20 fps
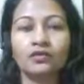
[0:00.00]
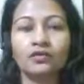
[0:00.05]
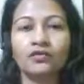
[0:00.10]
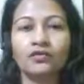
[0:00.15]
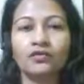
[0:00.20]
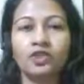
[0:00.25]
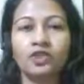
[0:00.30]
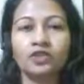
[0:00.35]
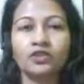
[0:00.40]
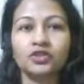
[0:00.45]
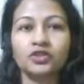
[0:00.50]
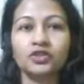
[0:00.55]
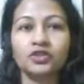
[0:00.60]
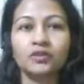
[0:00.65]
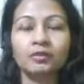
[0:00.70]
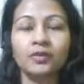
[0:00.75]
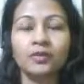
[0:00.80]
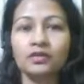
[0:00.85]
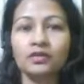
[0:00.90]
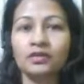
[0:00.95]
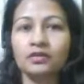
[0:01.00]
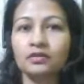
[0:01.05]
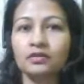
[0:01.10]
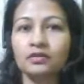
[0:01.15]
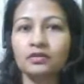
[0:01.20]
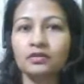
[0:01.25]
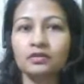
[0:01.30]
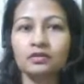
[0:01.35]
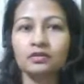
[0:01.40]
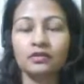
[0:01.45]
facial
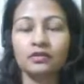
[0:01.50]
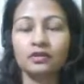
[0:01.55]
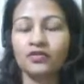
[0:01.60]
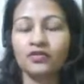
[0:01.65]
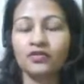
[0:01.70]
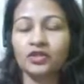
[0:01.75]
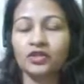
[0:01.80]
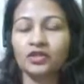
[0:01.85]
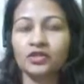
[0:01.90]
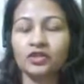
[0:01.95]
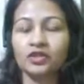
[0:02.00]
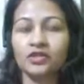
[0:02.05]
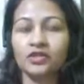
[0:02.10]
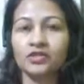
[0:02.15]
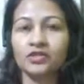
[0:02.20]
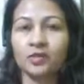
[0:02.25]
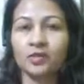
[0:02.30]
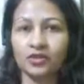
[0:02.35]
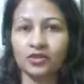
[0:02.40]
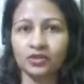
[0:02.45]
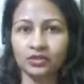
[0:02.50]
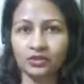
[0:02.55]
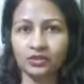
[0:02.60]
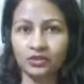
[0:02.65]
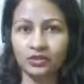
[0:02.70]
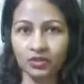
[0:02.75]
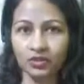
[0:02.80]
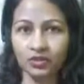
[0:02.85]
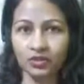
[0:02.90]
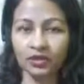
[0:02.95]
muscles, the facial
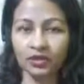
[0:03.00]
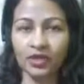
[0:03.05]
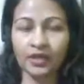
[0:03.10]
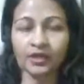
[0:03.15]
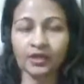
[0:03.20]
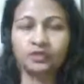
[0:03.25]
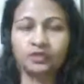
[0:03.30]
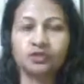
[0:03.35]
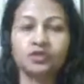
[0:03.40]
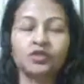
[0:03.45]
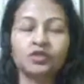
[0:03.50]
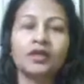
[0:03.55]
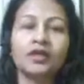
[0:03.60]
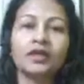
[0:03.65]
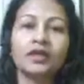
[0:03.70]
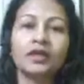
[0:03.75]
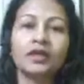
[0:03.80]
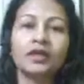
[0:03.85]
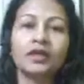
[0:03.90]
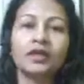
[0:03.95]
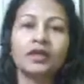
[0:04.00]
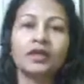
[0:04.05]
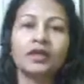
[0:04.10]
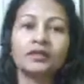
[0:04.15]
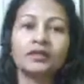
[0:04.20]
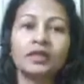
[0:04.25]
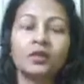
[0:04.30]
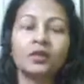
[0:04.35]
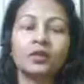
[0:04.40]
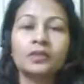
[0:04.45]
expressions will change.
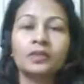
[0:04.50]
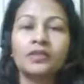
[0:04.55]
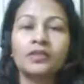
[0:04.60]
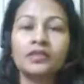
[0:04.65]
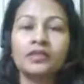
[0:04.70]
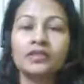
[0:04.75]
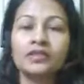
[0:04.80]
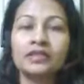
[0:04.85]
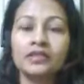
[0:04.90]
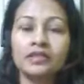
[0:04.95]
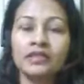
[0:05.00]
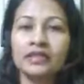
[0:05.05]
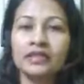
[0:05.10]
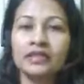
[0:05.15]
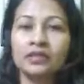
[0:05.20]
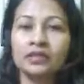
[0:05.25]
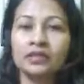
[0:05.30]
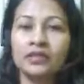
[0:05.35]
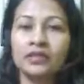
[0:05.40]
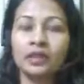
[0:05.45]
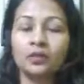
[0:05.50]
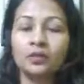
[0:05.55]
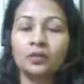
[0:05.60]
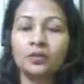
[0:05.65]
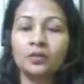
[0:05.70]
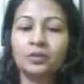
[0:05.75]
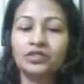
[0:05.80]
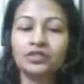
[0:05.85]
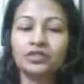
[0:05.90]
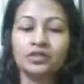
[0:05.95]
There will
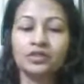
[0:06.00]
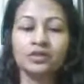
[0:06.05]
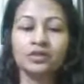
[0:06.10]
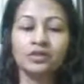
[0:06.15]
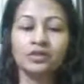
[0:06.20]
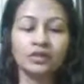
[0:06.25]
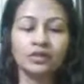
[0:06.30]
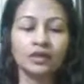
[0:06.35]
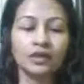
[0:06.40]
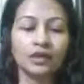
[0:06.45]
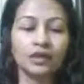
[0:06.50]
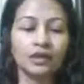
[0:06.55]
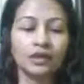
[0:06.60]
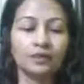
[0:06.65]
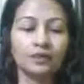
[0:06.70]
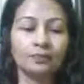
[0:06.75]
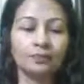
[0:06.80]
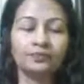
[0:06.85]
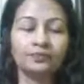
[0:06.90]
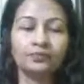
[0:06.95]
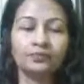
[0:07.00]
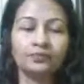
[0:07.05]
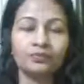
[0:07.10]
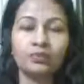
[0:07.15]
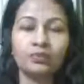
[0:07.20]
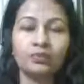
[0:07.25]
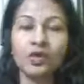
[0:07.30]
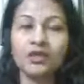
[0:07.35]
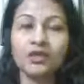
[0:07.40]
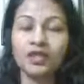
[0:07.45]
be certain
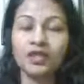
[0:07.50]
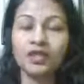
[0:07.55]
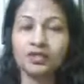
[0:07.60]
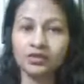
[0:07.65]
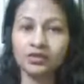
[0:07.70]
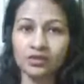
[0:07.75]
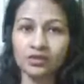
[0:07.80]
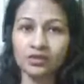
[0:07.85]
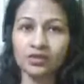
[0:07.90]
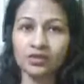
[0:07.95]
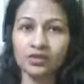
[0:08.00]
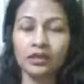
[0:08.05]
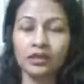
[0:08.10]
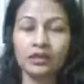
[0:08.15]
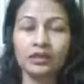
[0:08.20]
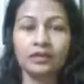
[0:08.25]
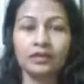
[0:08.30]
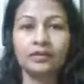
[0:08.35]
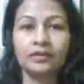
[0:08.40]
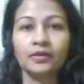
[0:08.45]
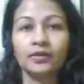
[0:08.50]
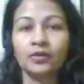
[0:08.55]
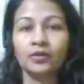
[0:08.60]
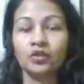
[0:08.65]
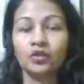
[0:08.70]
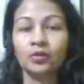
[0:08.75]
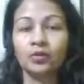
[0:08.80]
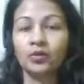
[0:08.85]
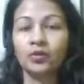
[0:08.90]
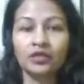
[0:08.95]
bodily changes.
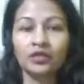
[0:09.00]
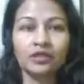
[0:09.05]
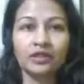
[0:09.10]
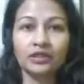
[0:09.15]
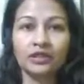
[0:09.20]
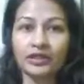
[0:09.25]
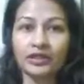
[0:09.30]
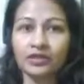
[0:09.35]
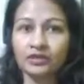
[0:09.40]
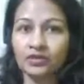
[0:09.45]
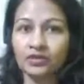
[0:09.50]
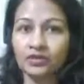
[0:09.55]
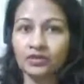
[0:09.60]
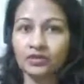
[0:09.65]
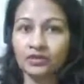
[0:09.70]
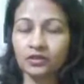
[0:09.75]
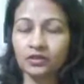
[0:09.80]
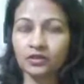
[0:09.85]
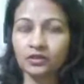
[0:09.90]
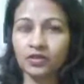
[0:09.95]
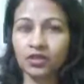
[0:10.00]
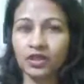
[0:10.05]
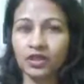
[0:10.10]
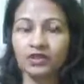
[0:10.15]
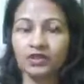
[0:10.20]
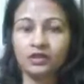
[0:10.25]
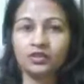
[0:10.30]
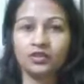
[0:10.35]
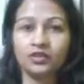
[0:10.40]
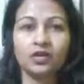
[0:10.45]
Your breathing rate will
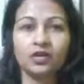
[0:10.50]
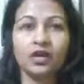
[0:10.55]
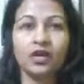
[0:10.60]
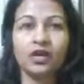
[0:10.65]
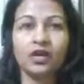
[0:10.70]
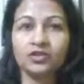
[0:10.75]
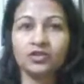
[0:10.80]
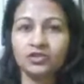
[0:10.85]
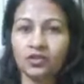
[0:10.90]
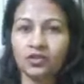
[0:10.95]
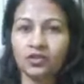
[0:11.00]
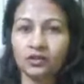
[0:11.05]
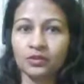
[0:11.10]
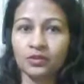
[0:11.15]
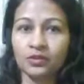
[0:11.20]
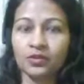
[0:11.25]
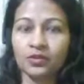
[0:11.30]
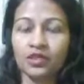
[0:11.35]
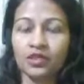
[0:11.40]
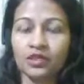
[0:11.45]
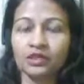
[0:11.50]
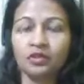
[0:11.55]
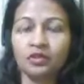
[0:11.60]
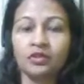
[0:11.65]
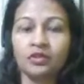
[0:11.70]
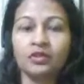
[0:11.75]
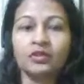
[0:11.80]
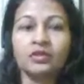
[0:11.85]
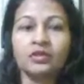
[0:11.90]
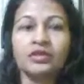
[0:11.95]
change, your heart rate will change.
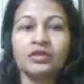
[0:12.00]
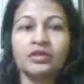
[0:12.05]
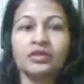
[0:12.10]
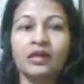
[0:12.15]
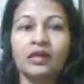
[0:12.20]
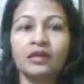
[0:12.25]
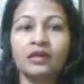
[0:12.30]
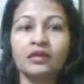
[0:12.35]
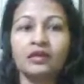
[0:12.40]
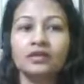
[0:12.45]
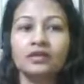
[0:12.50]
All these are